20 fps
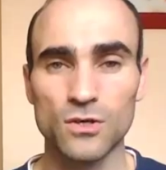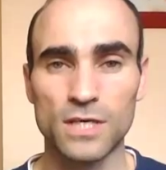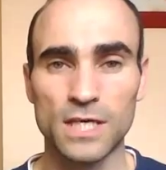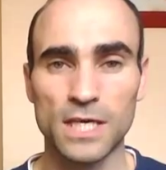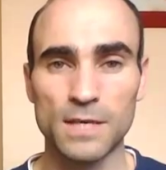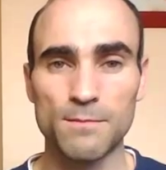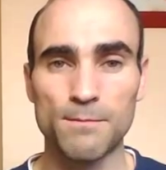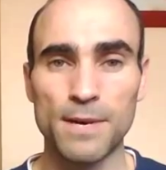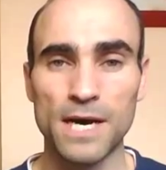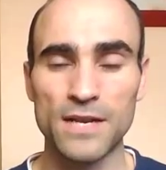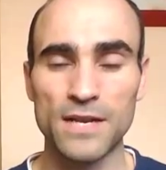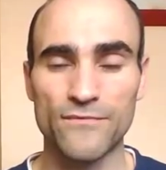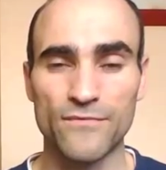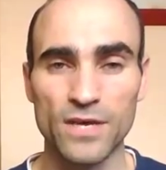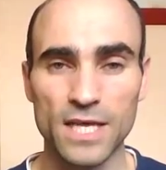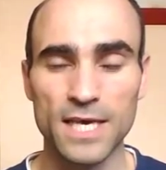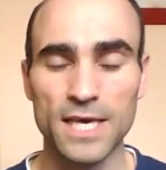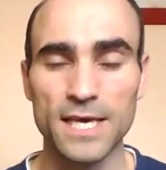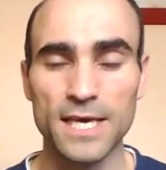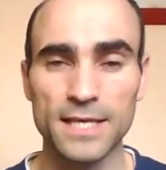to keep bad
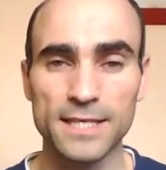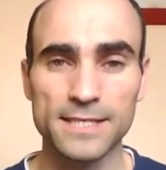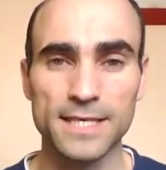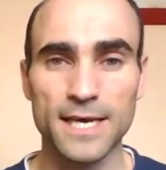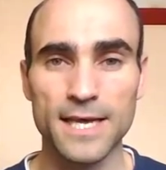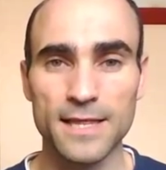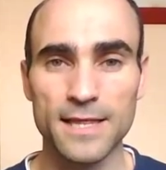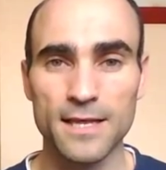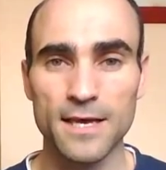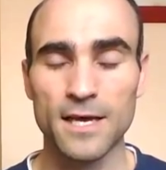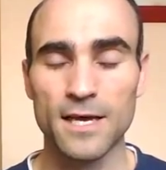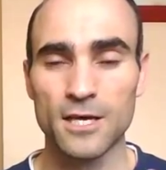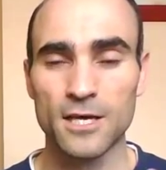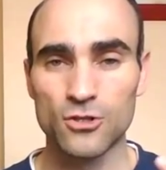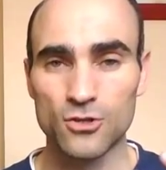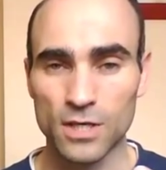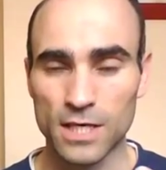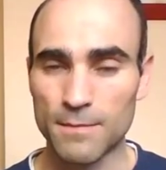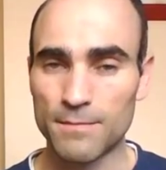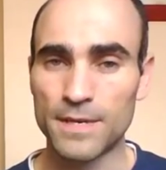feelings and
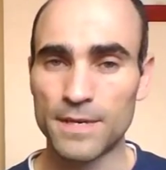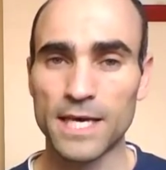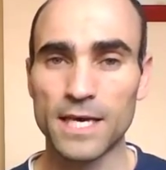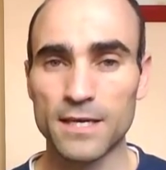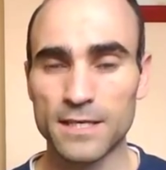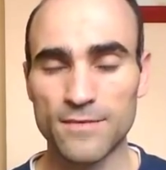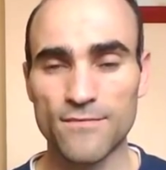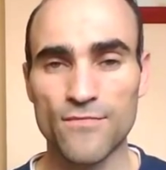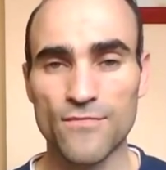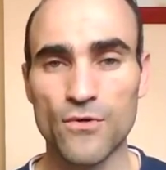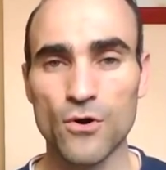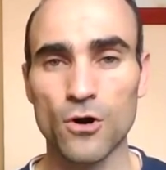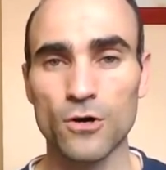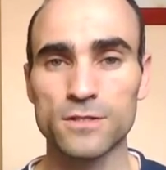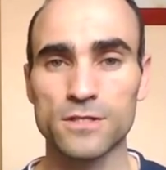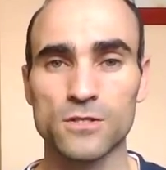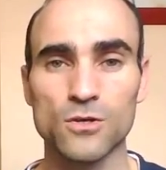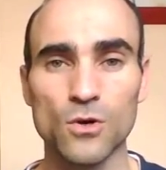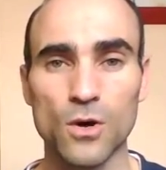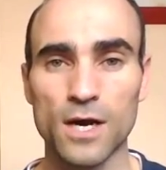to keep negative
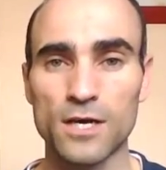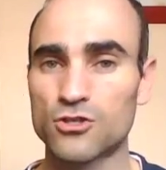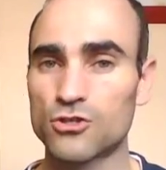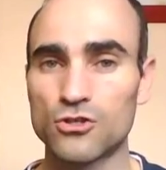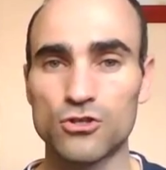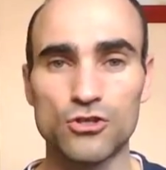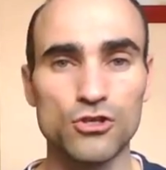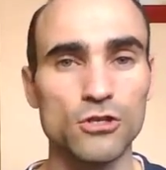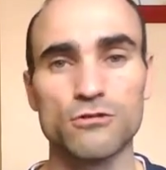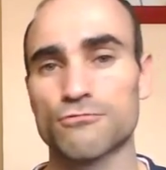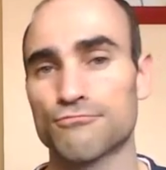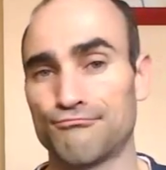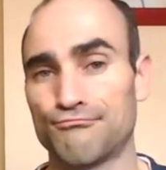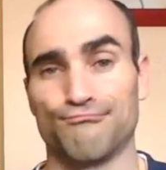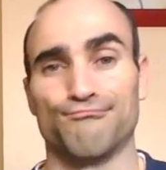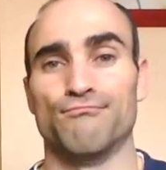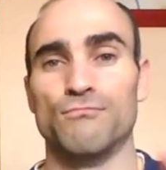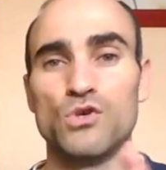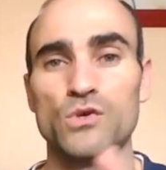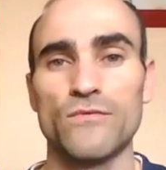thoughts, so I should just
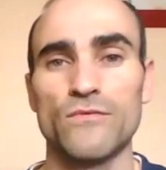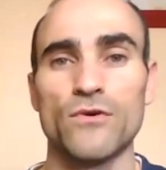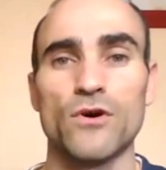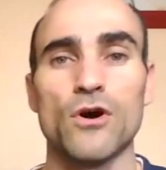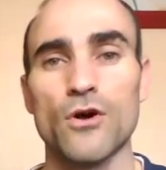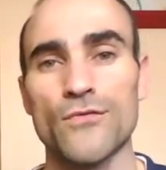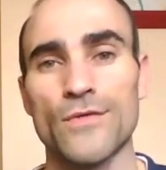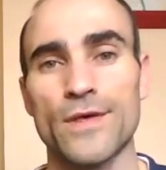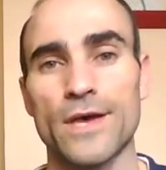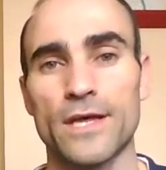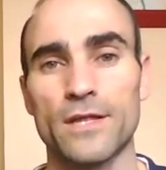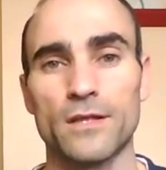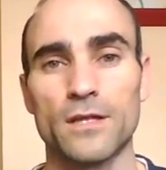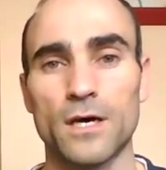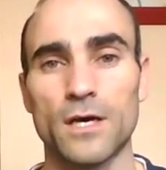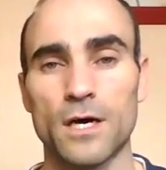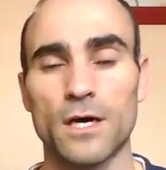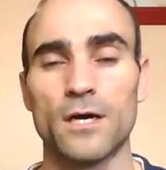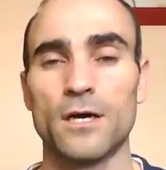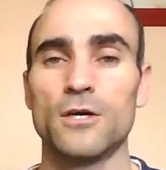move on and
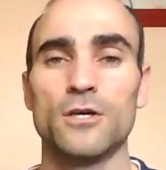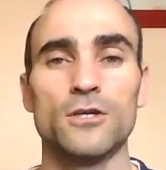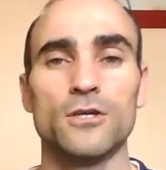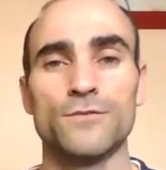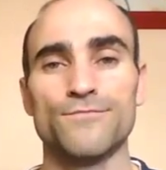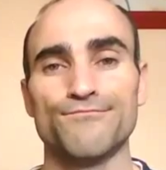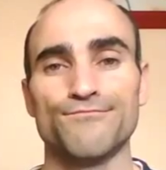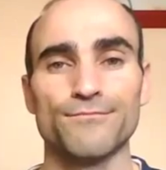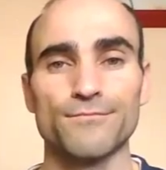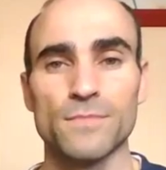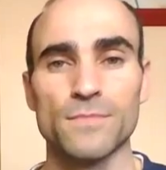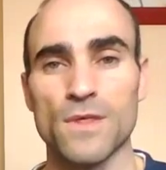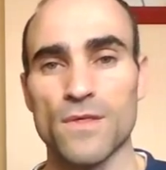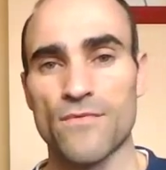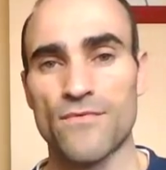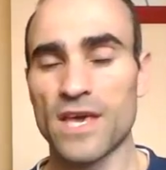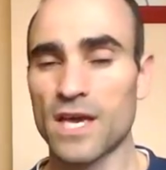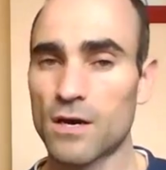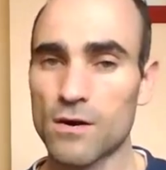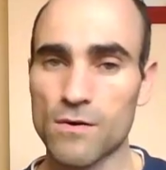
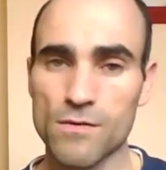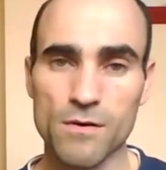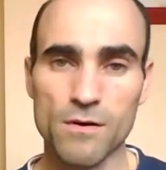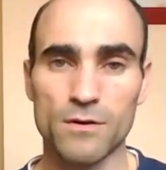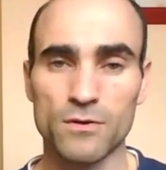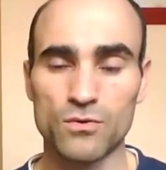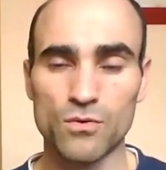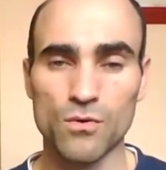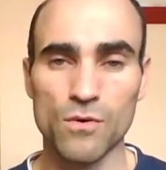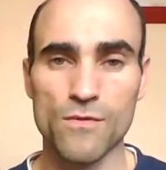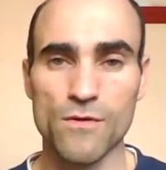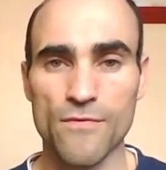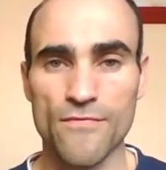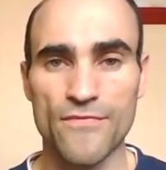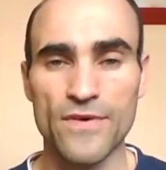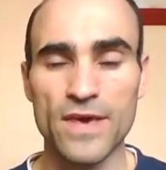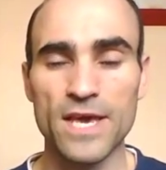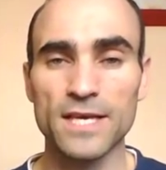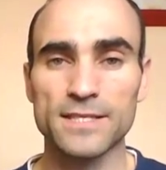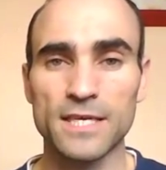think to other
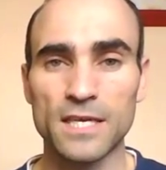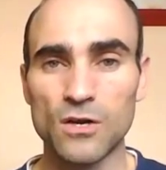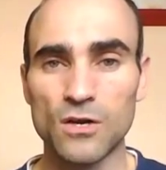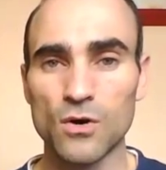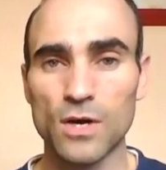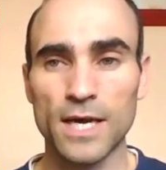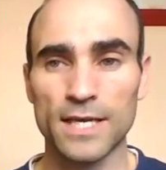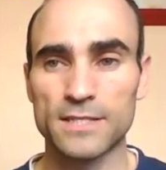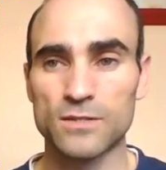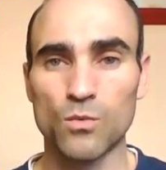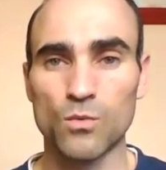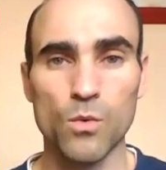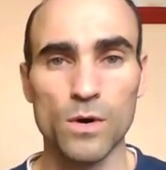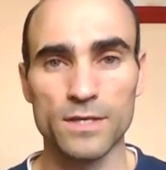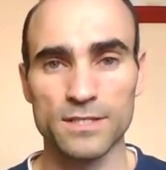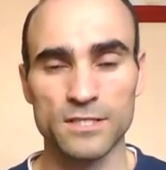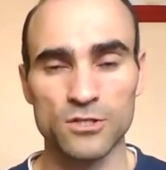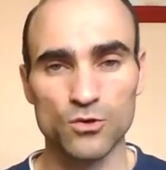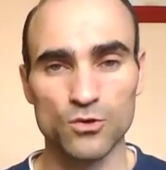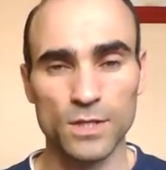things and look at what
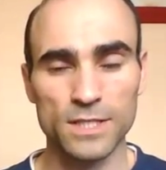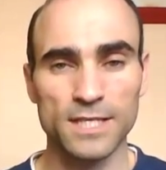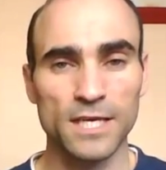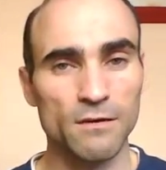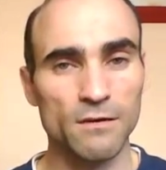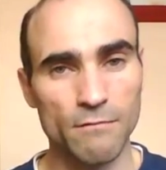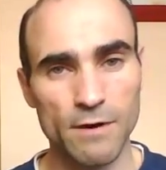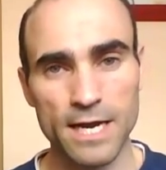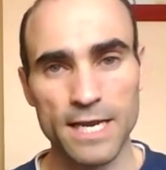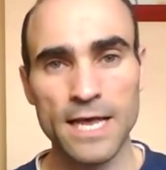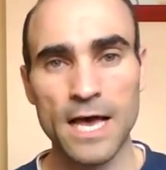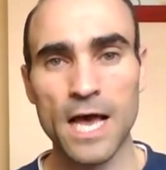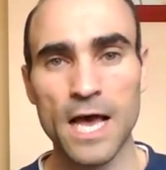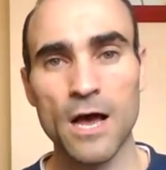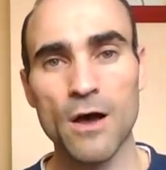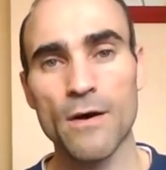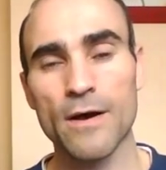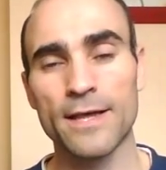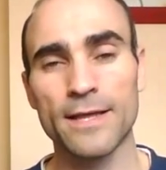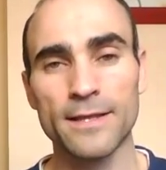is interesting right
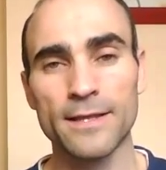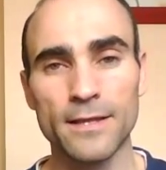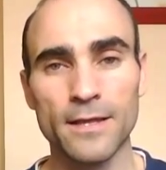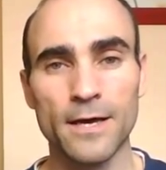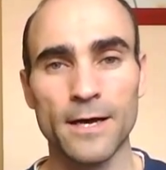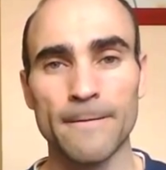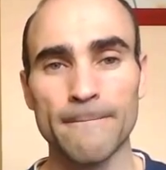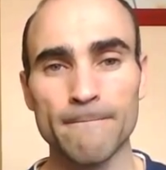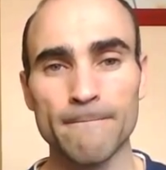now. And